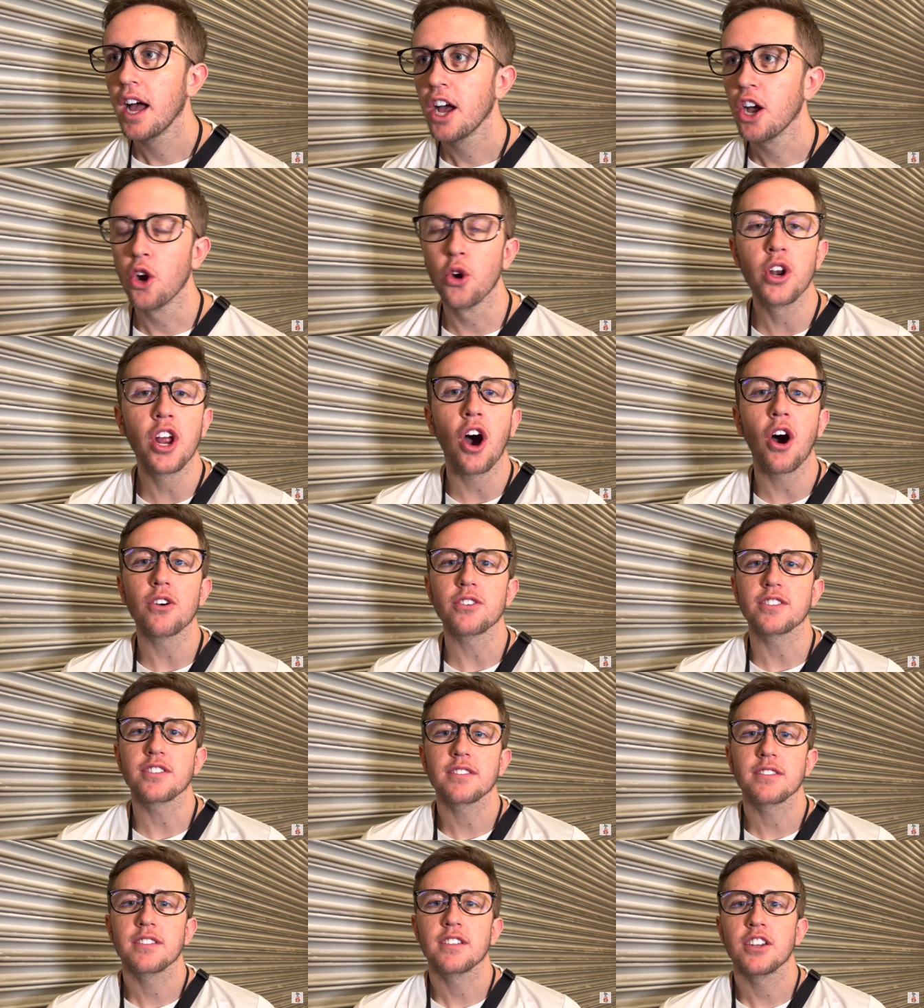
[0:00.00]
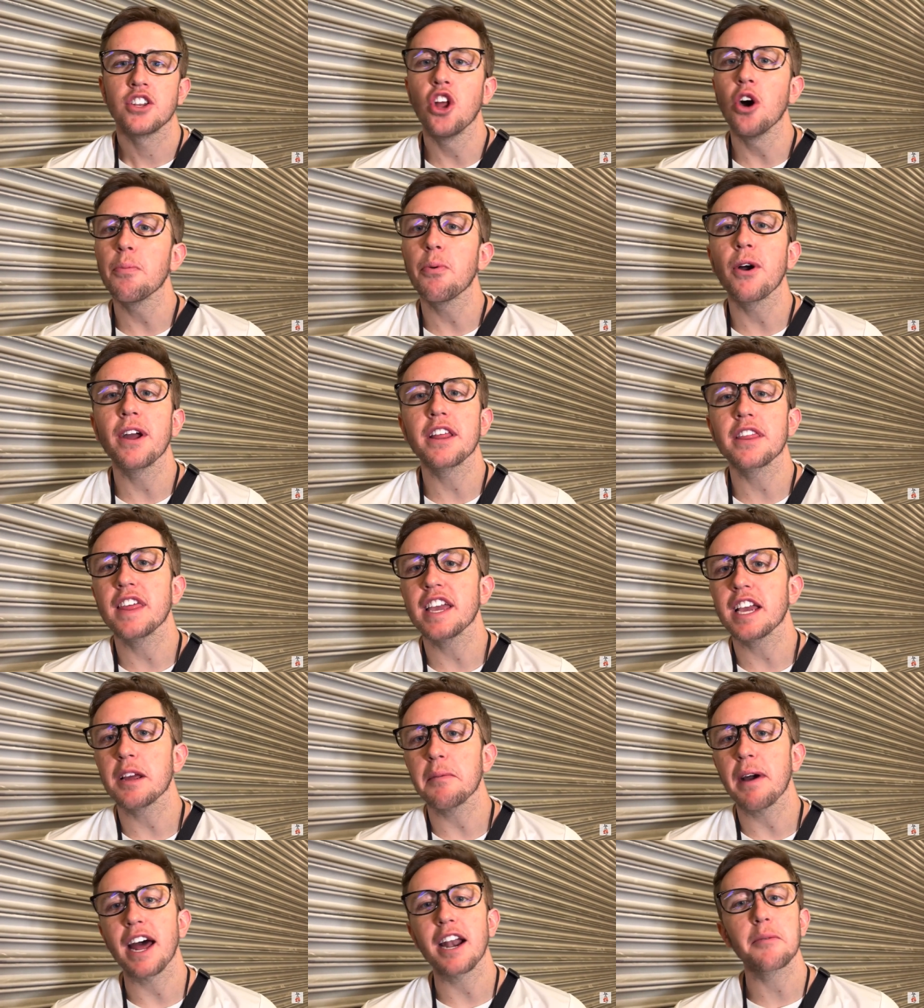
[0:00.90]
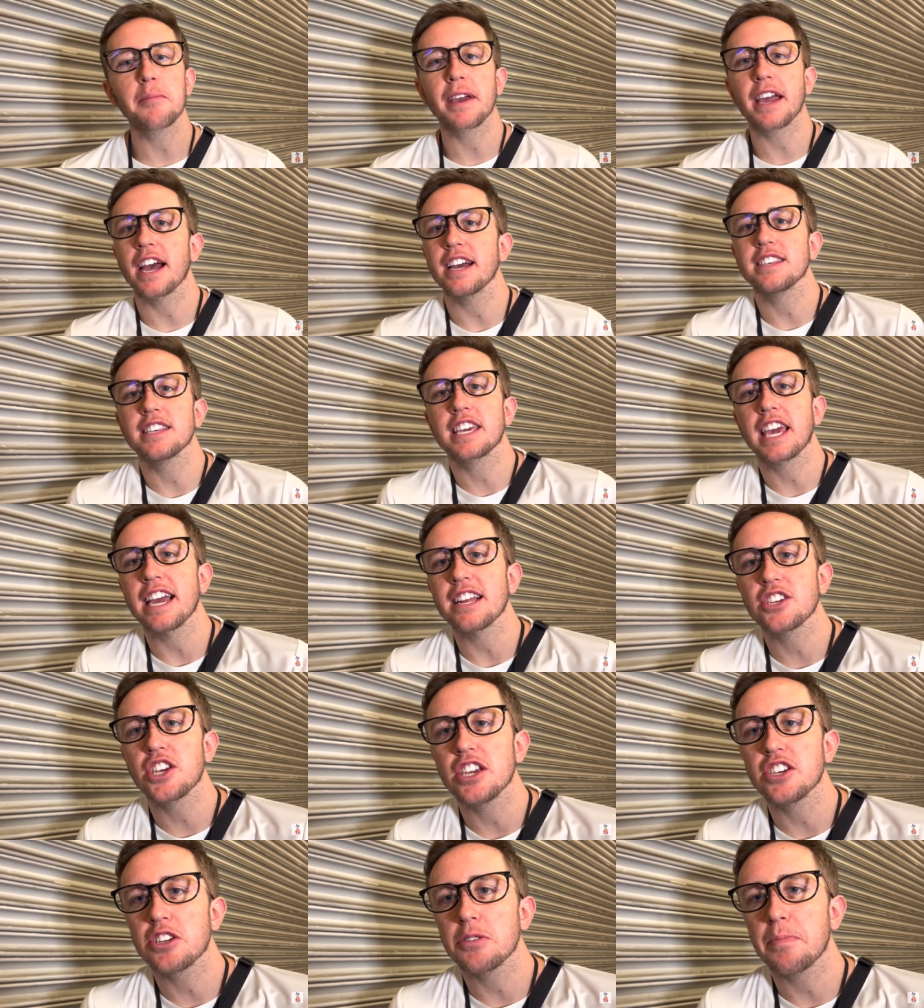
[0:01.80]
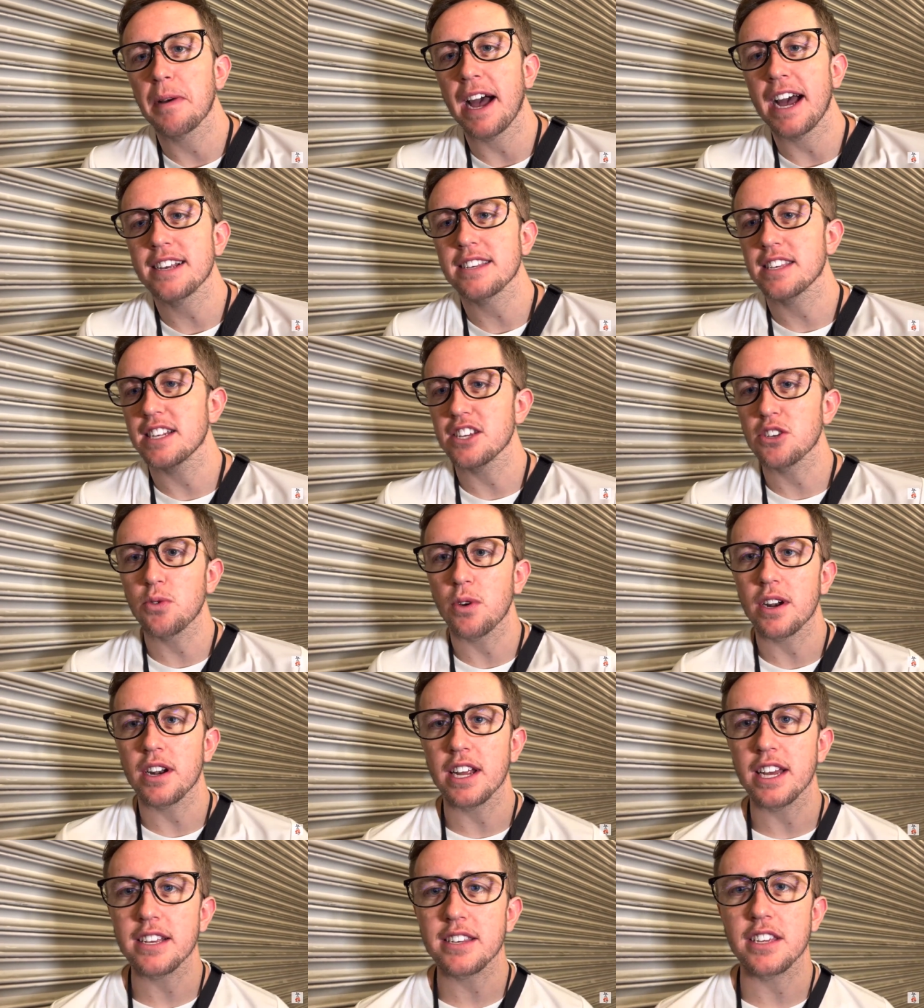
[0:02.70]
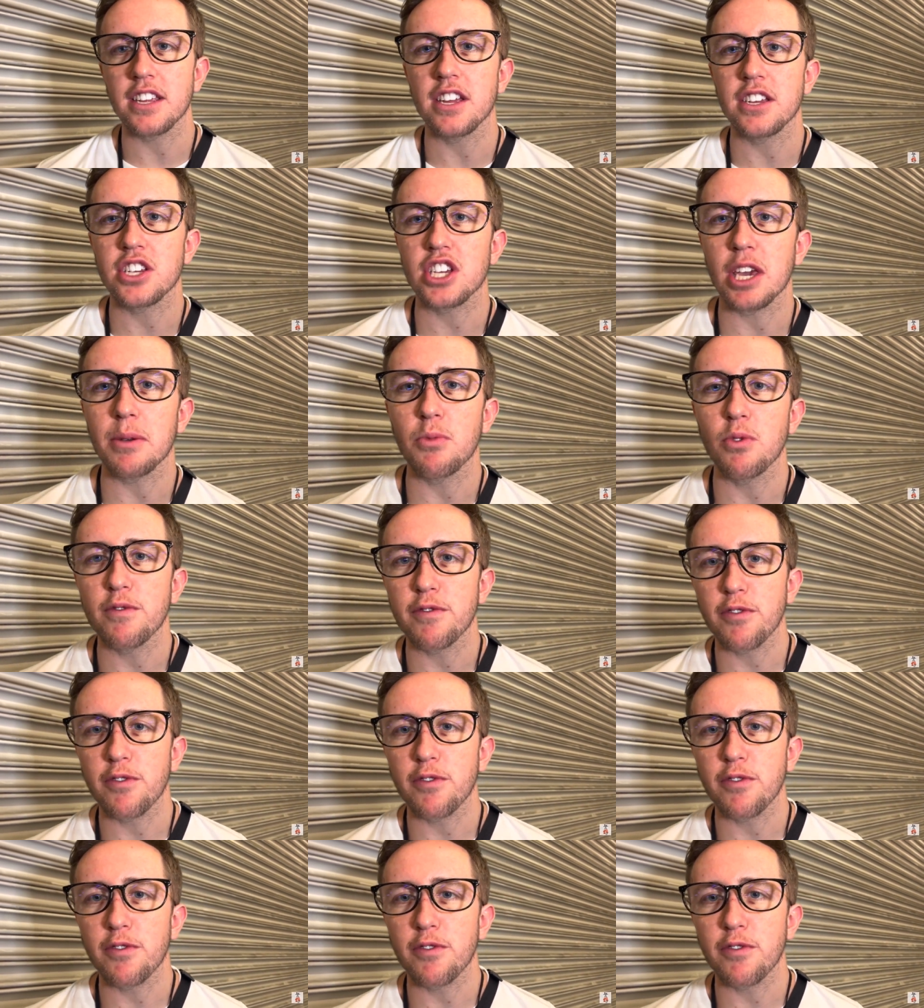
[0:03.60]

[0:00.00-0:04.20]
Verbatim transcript: Who knows? No point in thinking about it because you can't change the past. It is what it is, and you just keep moving